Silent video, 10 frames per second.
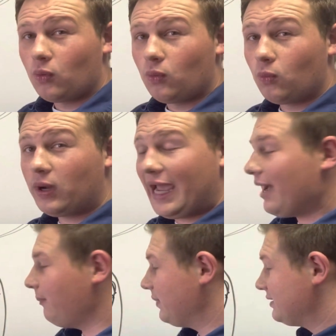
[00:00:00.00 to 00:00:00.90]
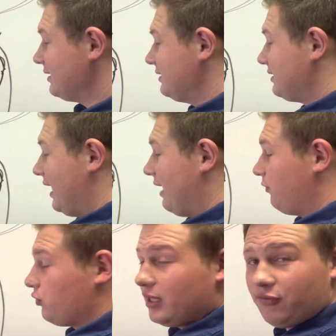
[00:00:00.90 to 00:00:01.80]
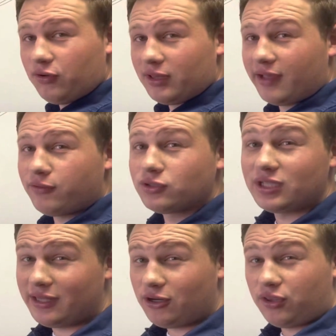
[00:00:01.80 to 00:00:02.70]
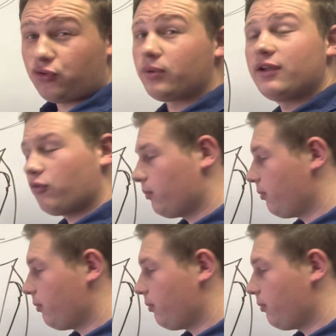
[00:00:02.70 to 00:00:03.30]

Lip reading: what happens is they have 3 different levels and they're at 3 different